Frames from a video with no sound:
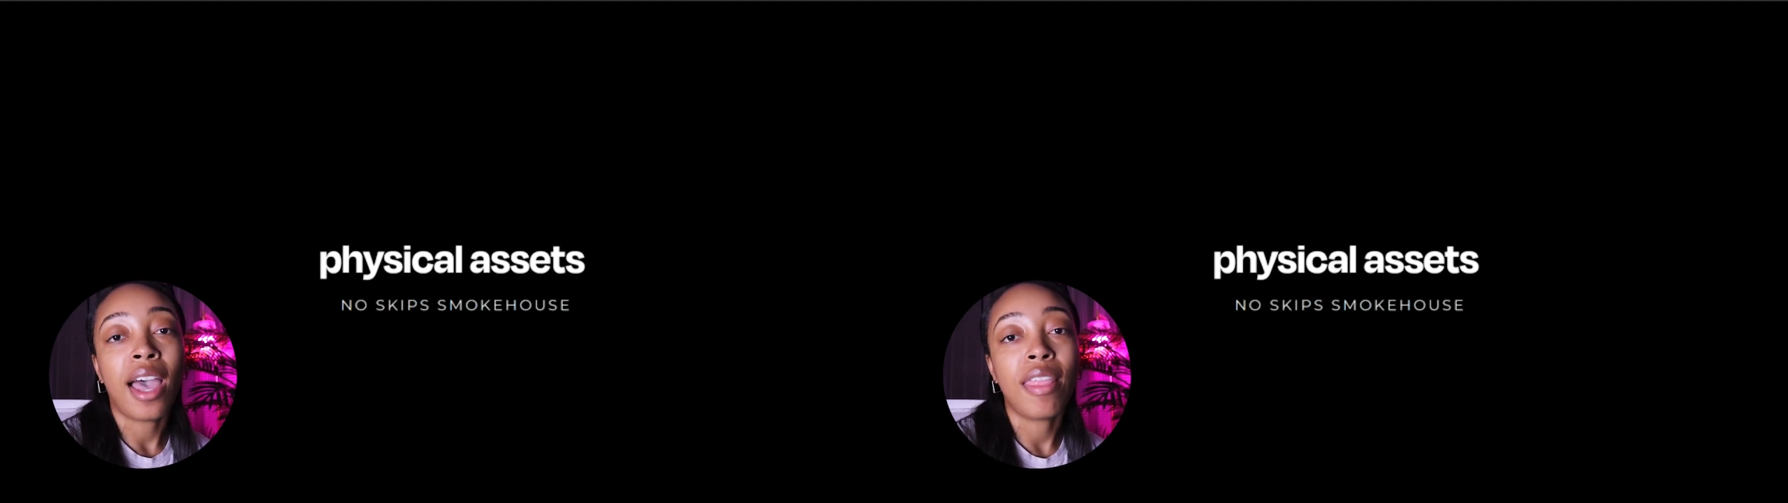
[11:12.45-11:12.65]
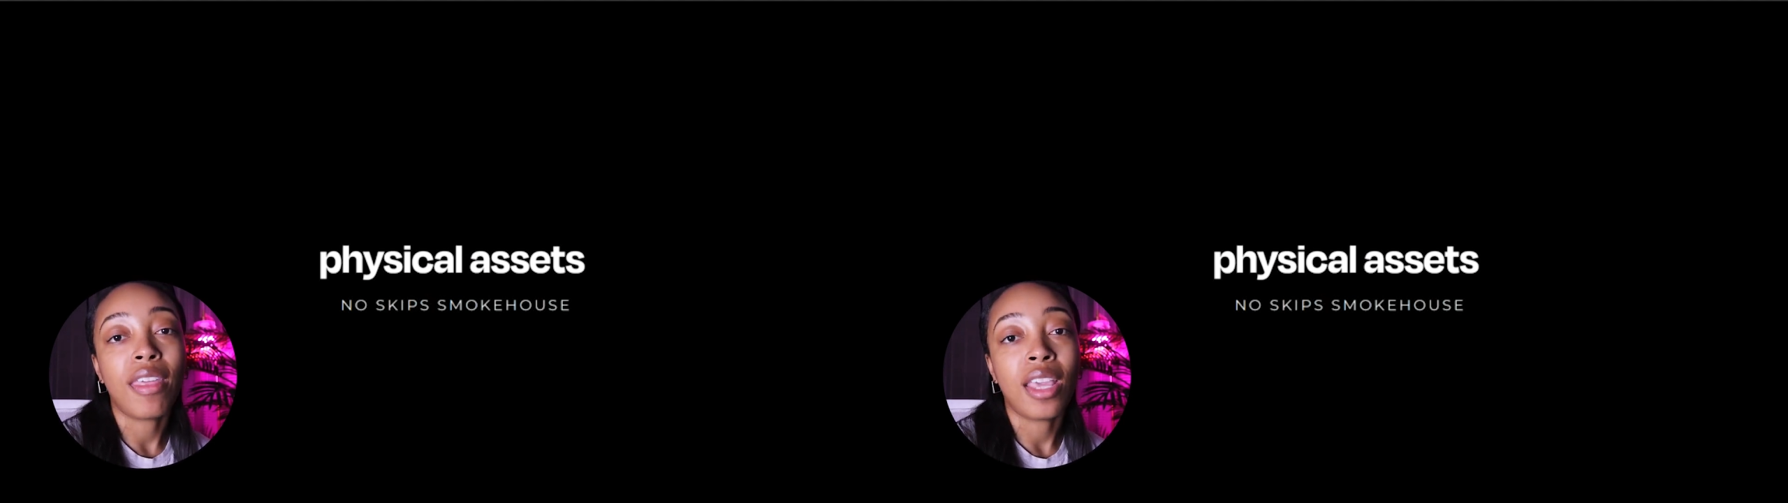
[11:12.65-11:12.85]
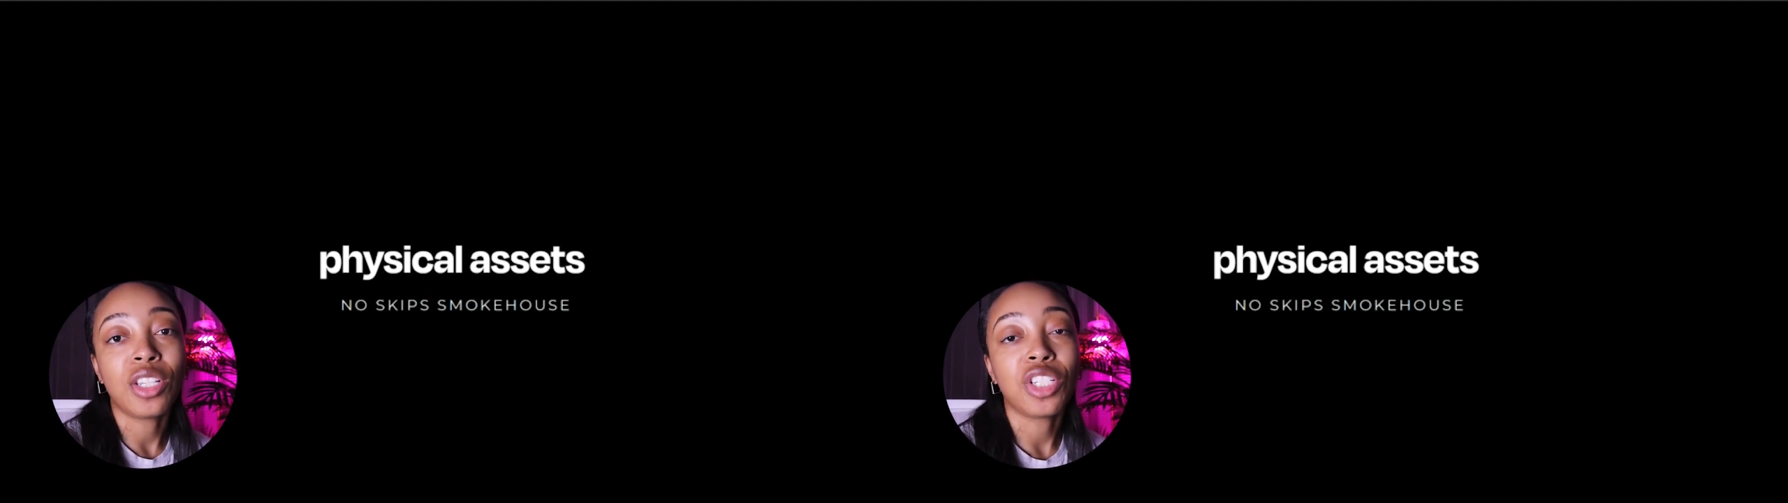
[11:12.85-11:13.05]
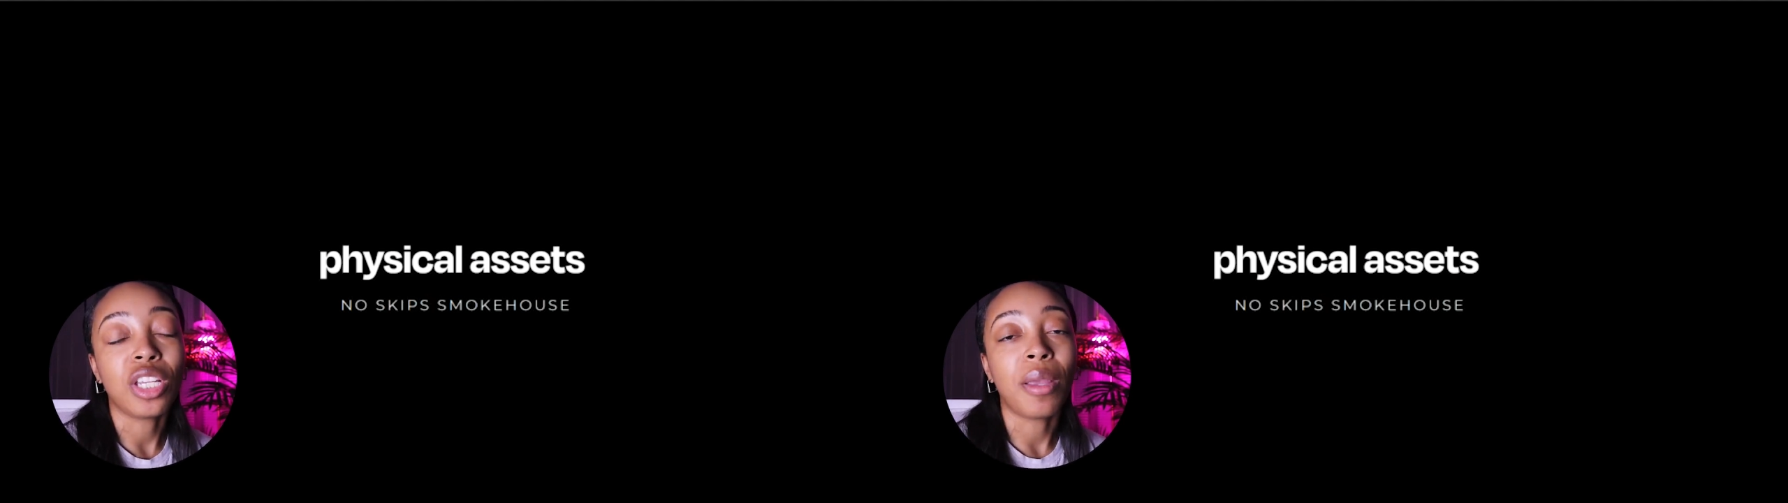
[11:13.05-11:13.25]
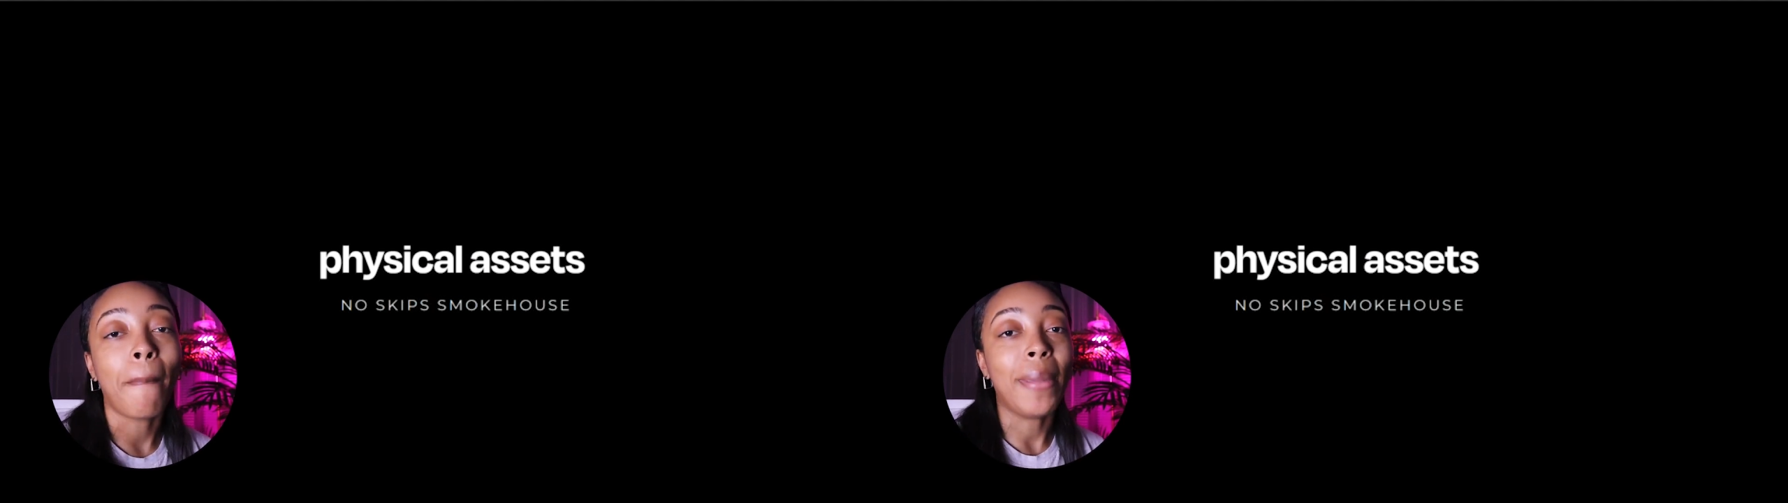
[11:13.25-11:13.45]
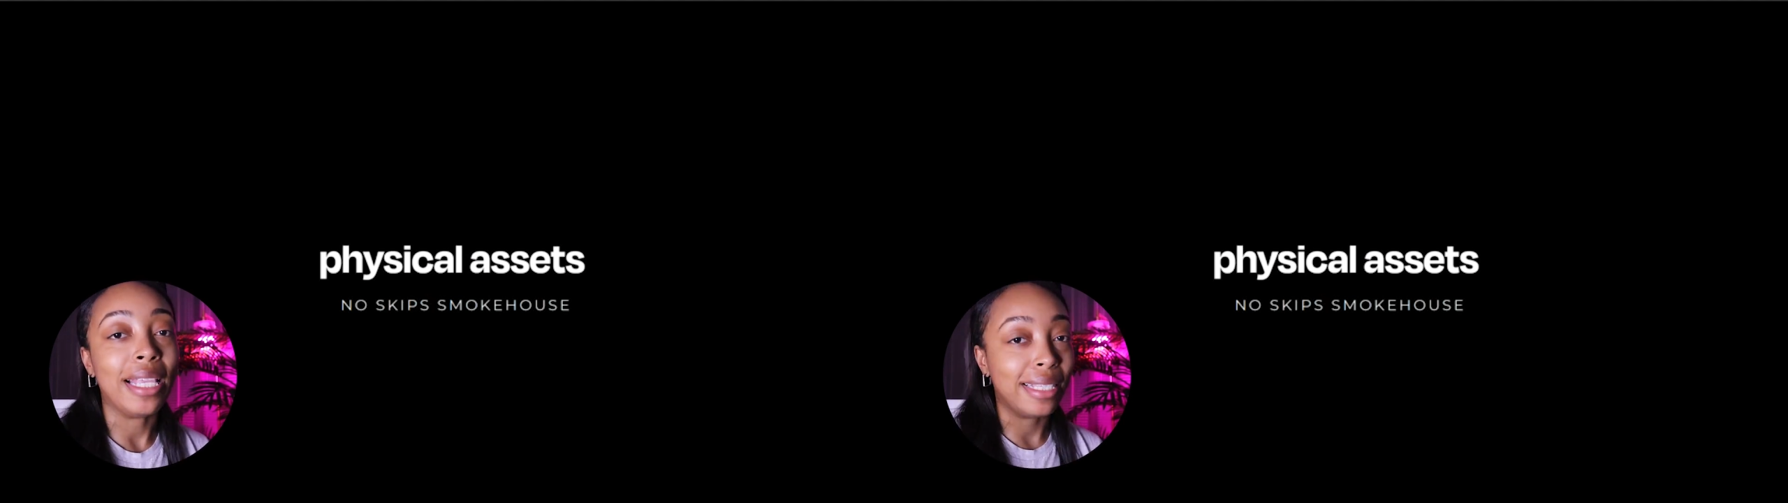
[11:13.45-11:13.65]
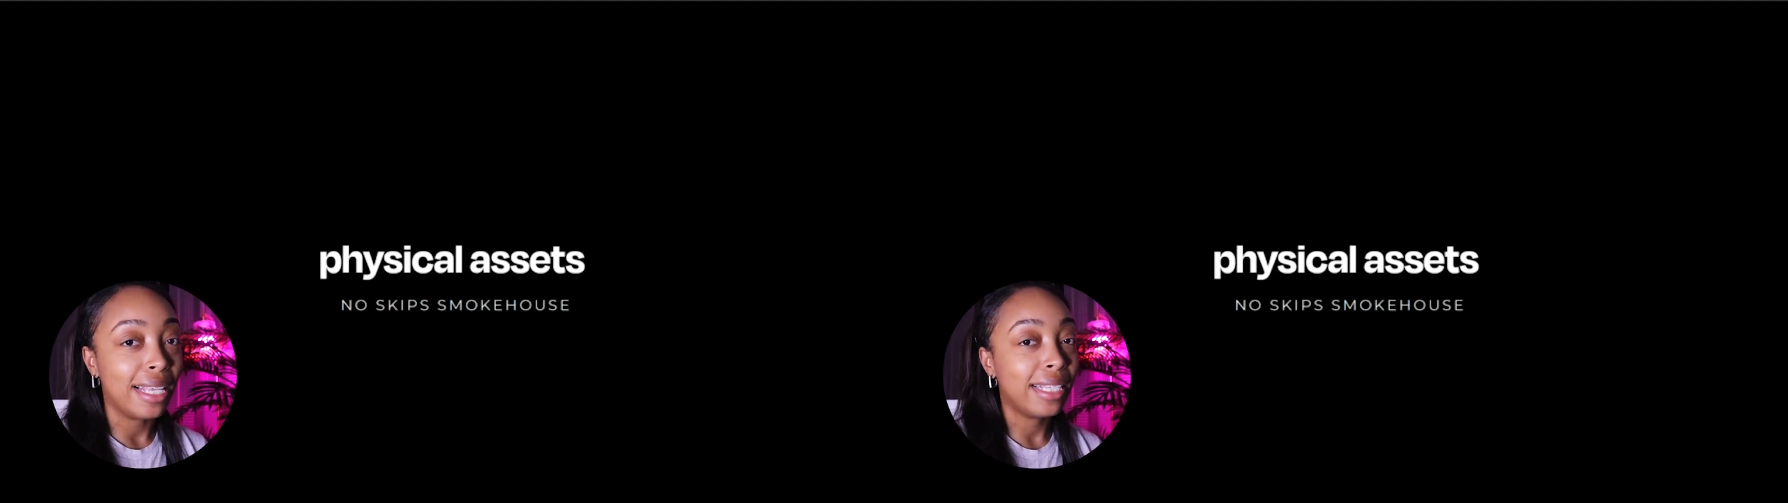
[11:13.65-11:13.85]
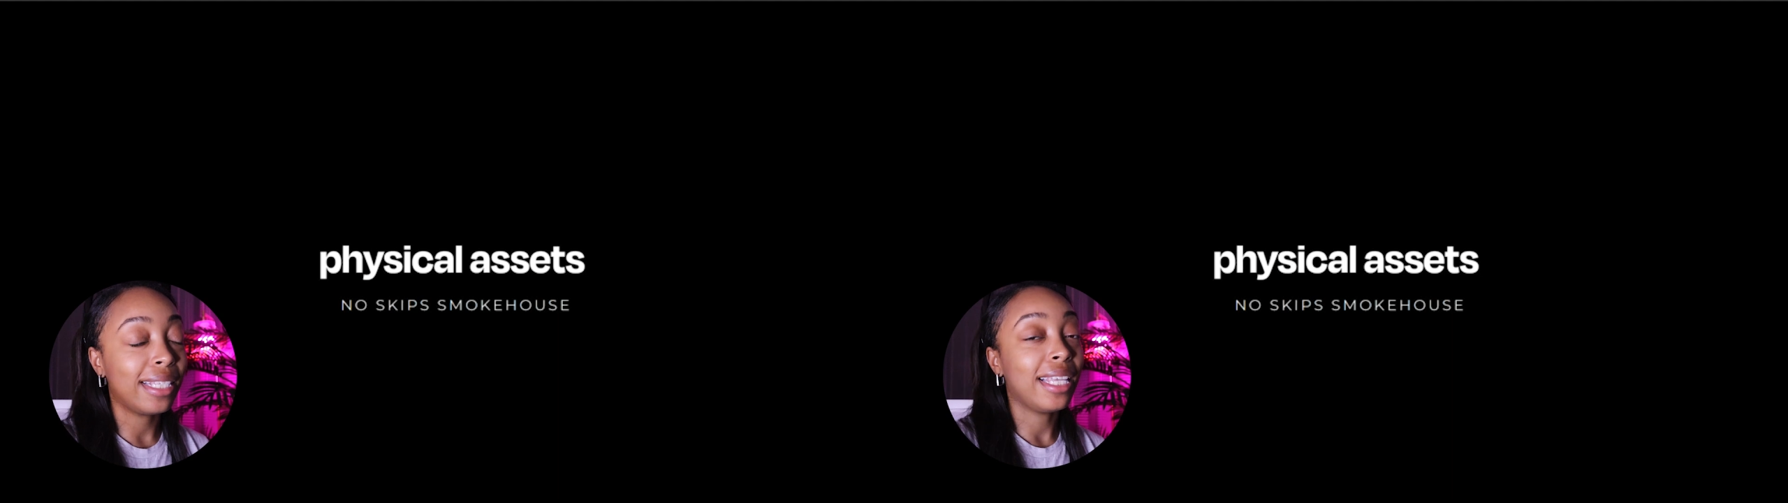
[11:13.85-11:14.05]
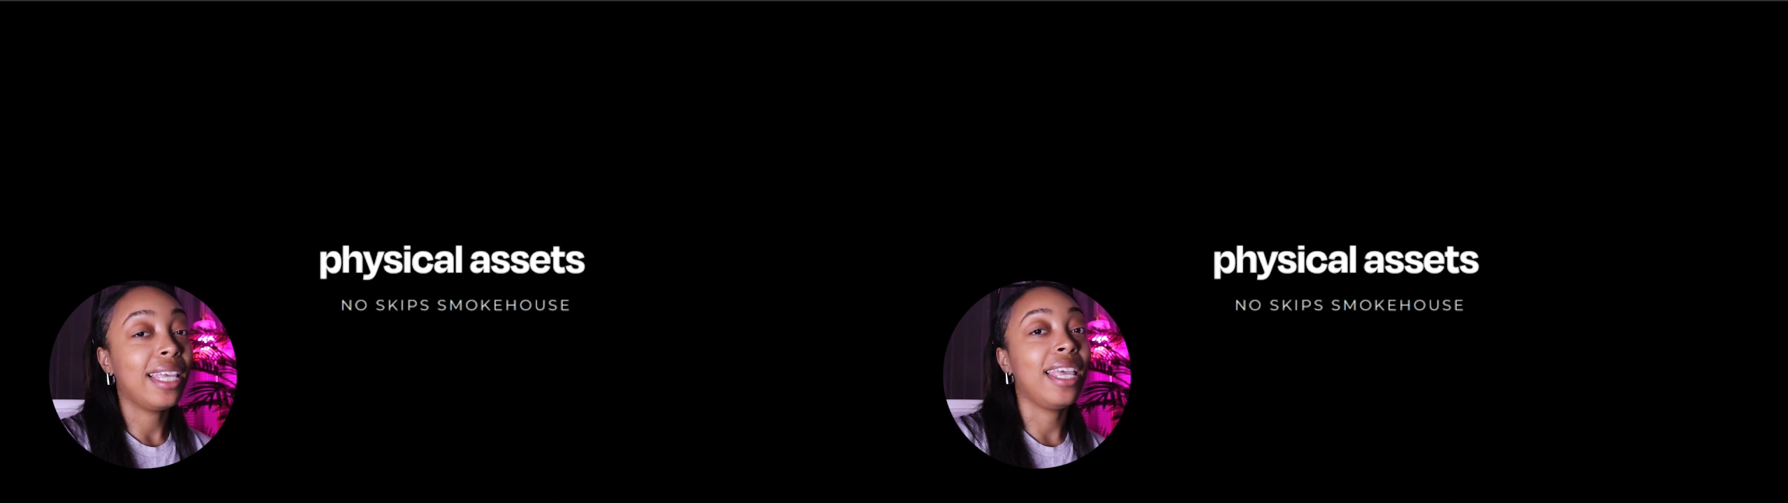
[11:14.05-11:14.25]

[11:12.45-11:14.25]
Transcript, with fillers: I think should exist